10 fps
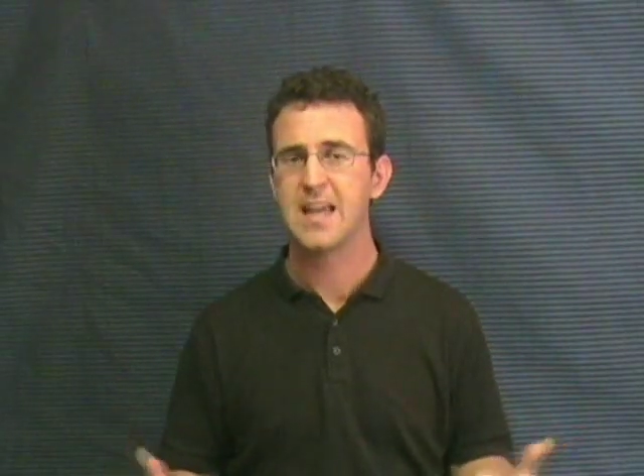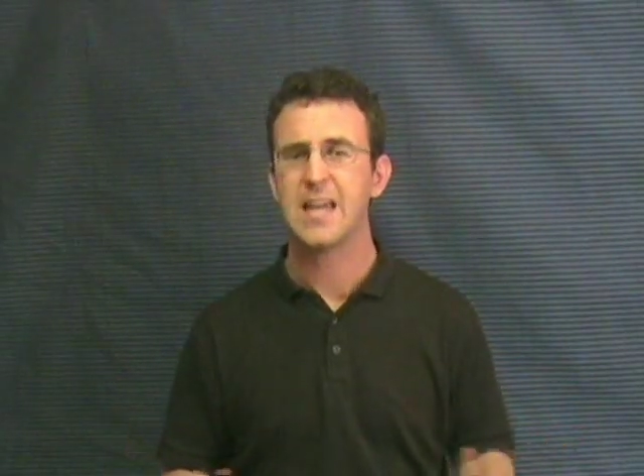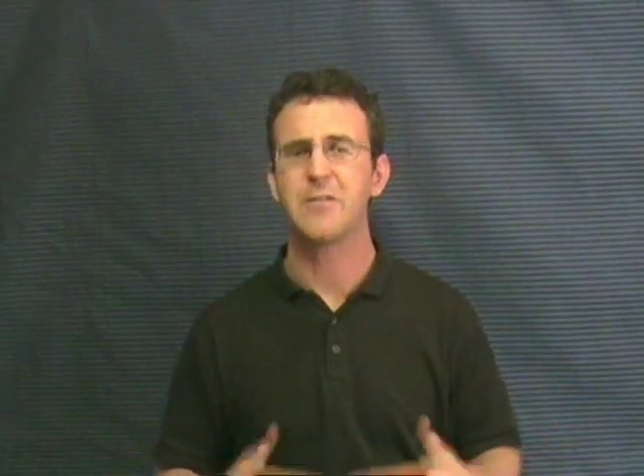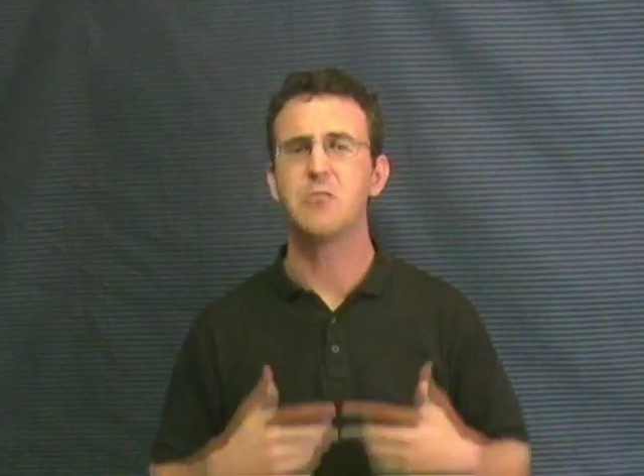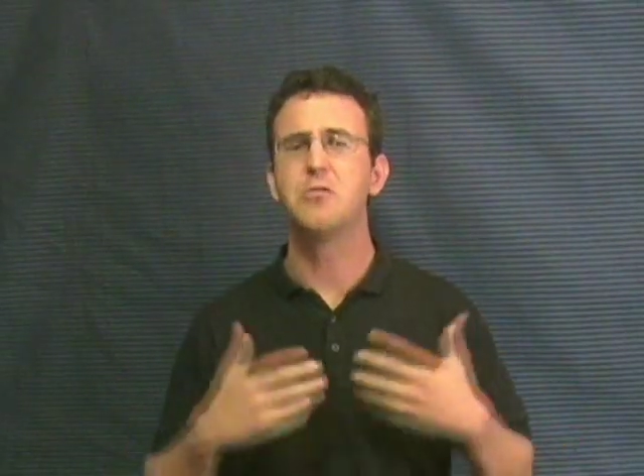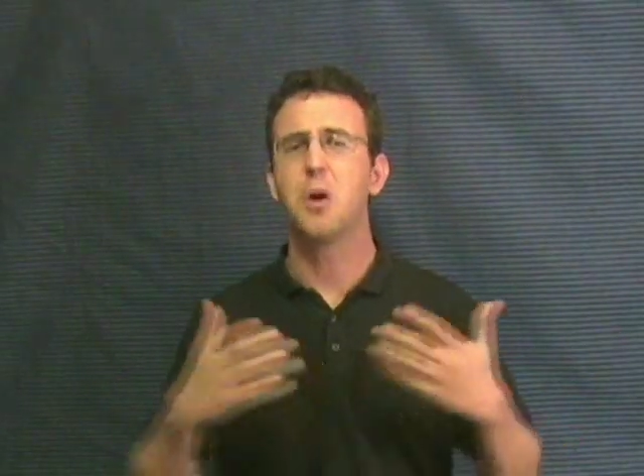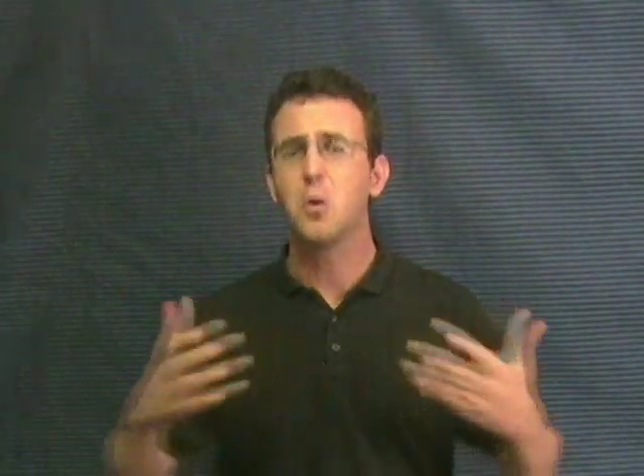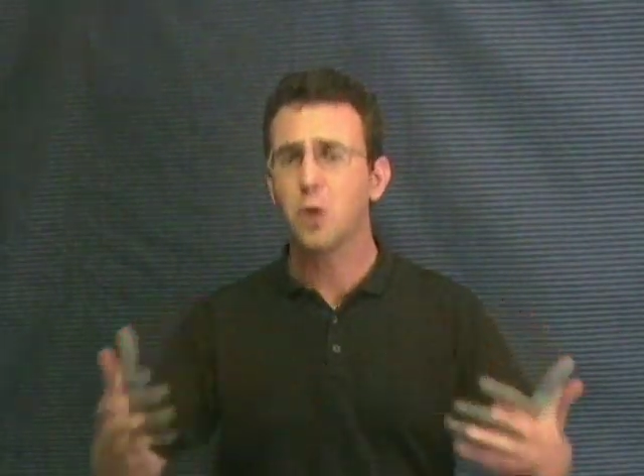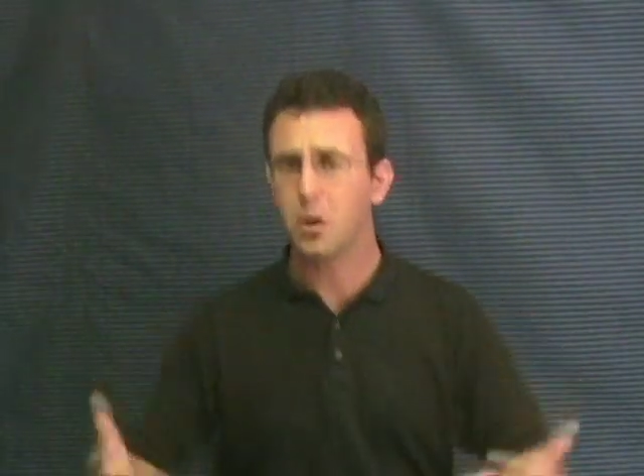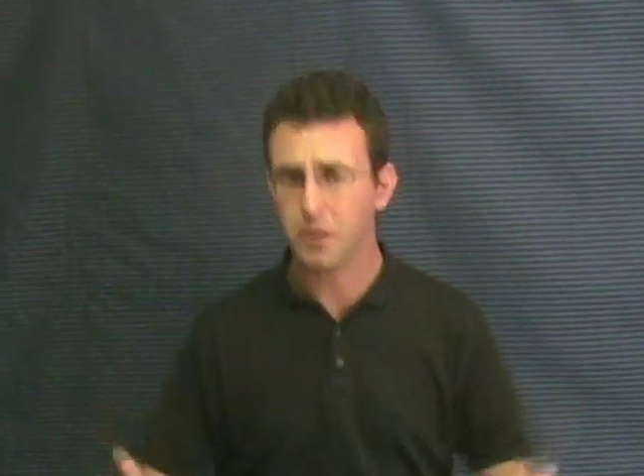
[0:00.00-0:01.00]
If you
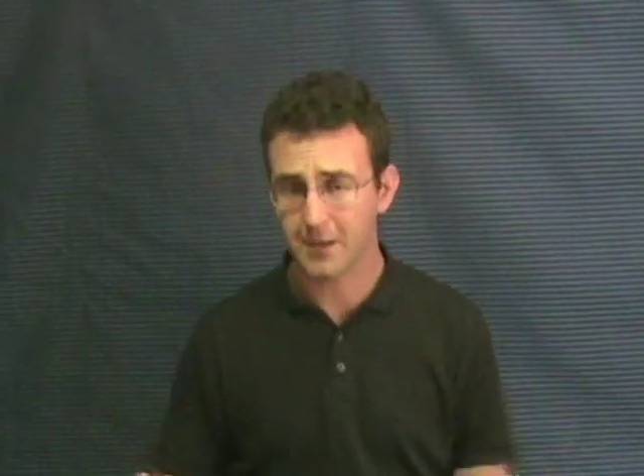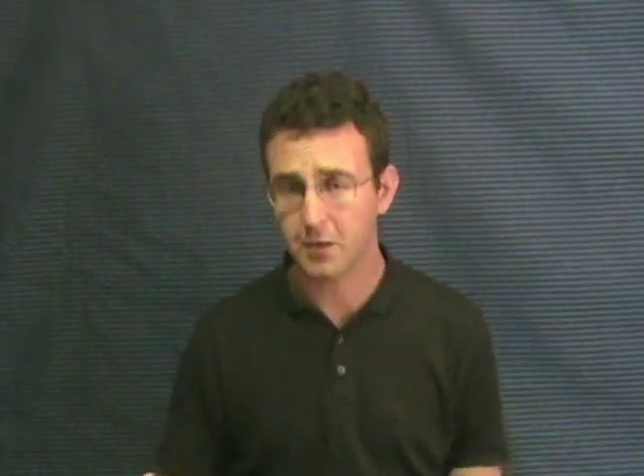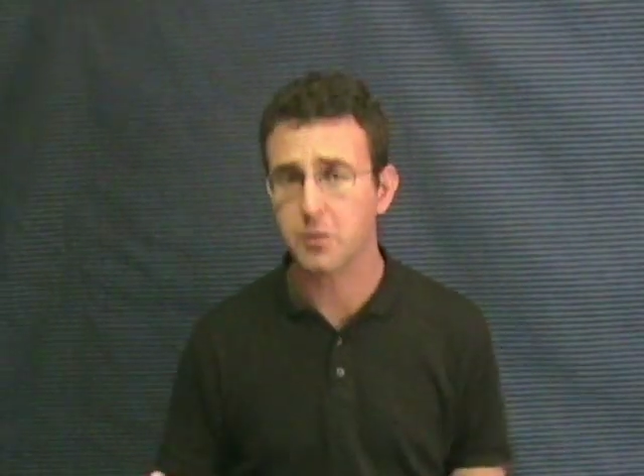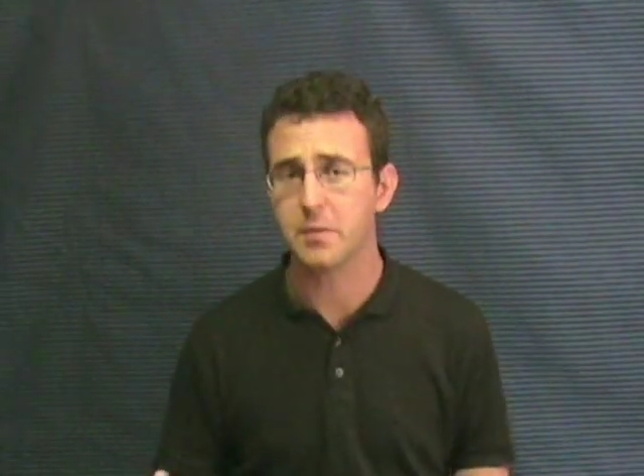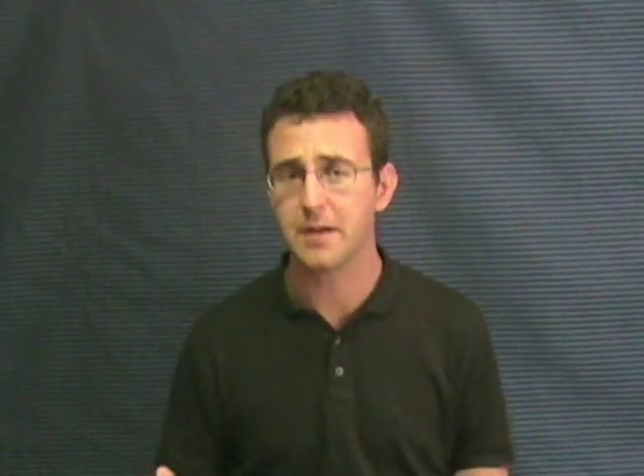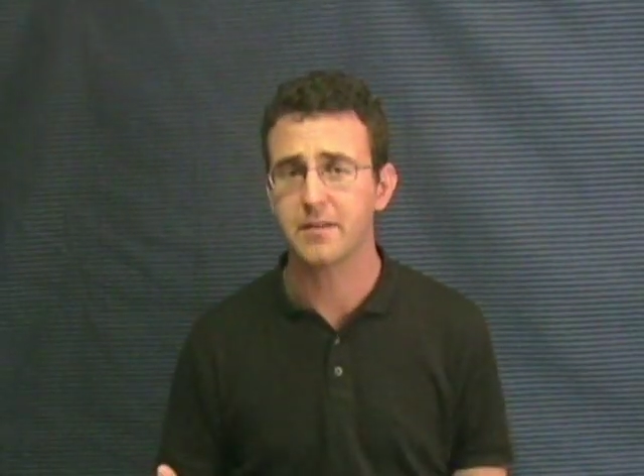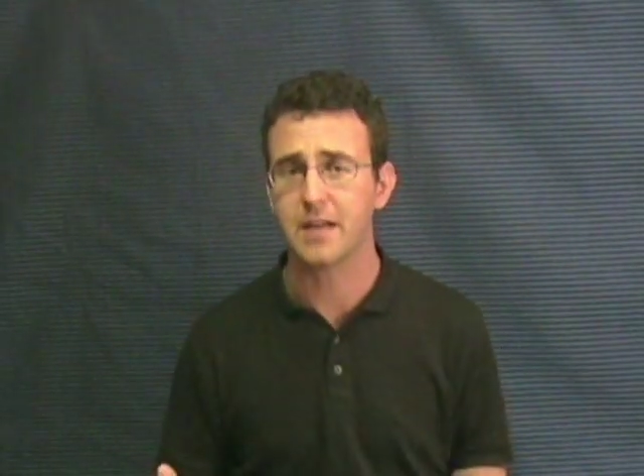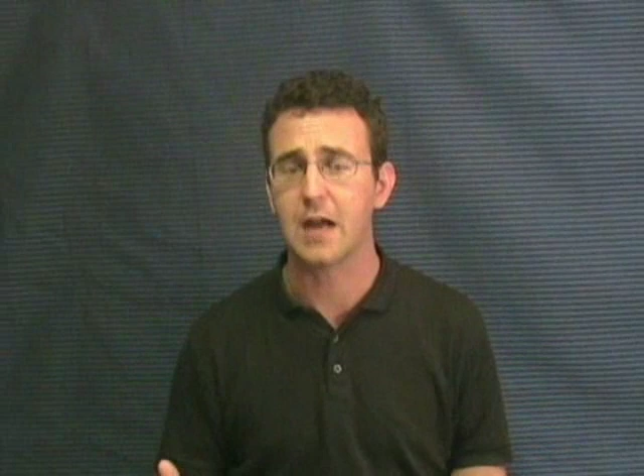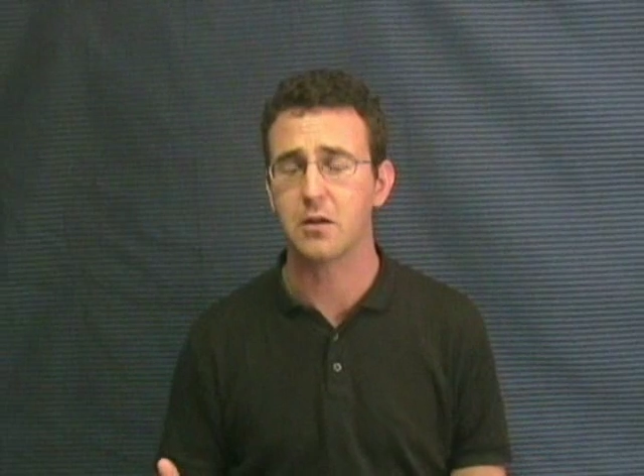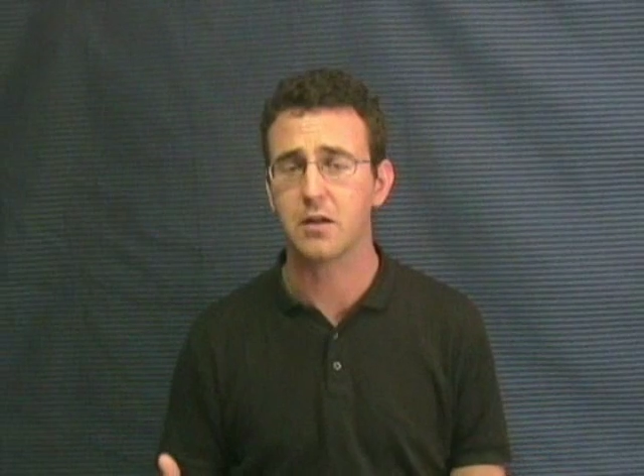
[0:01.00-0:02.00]
don't already know the
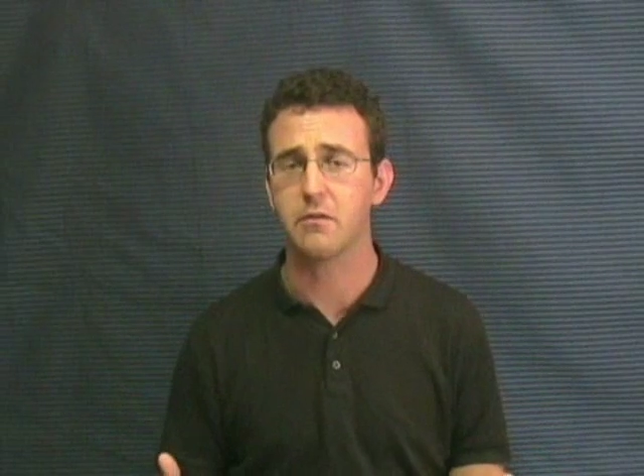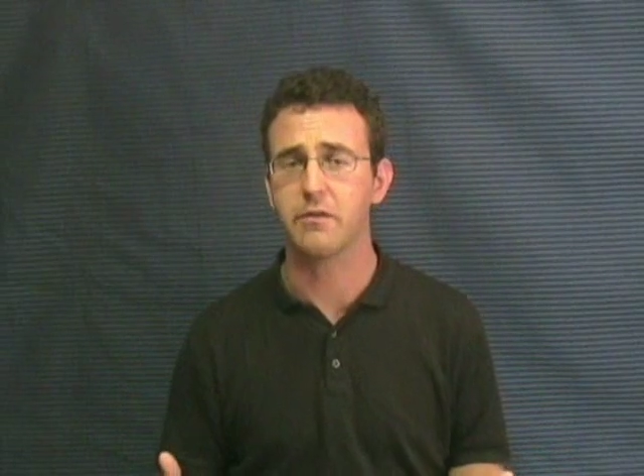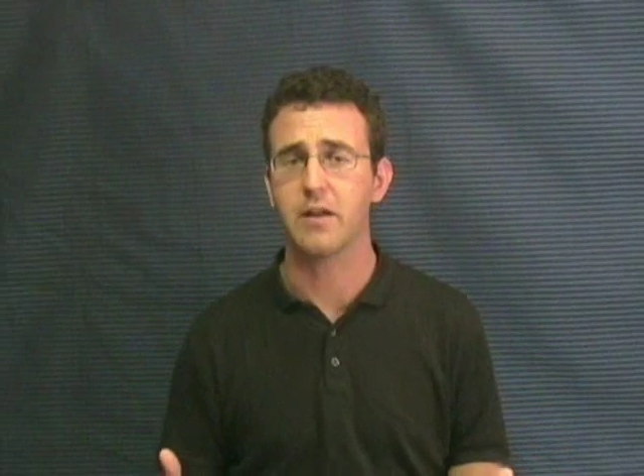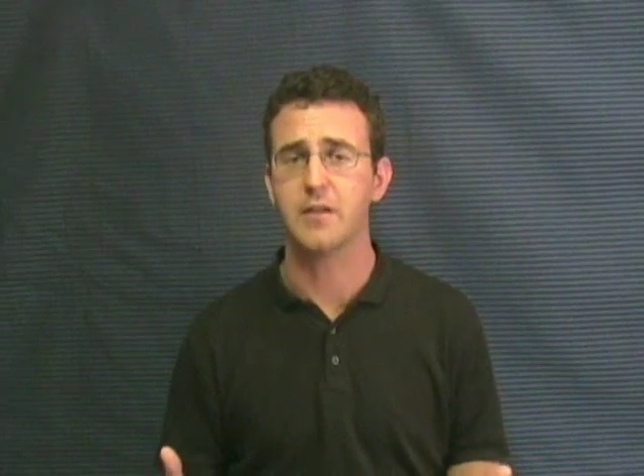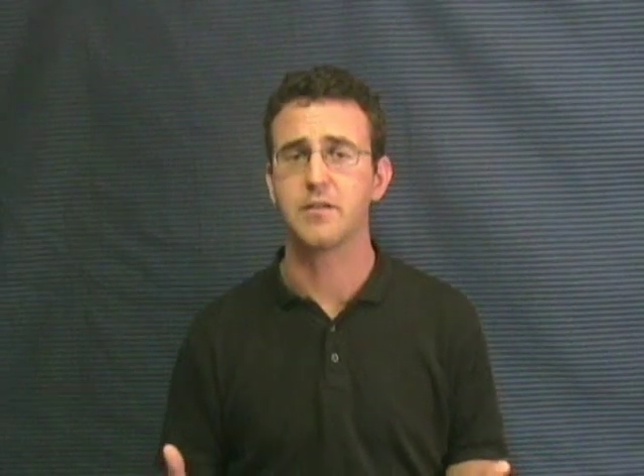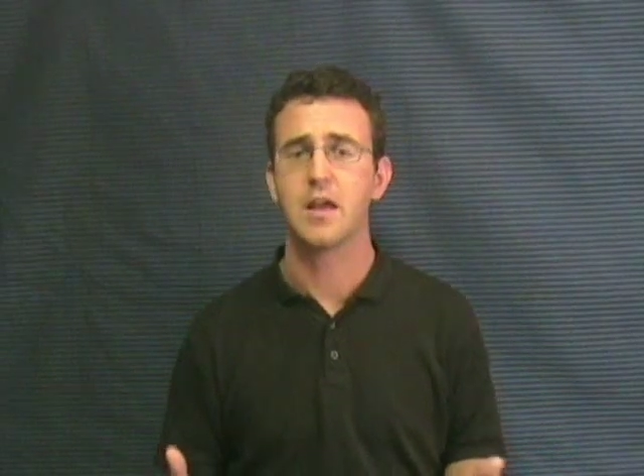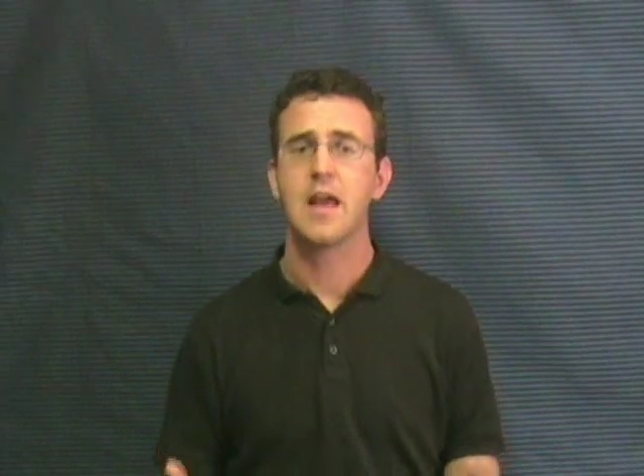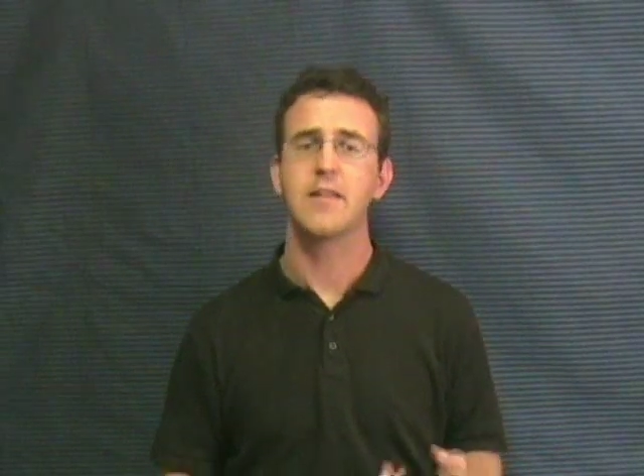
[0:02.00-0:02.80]
basic outline of events,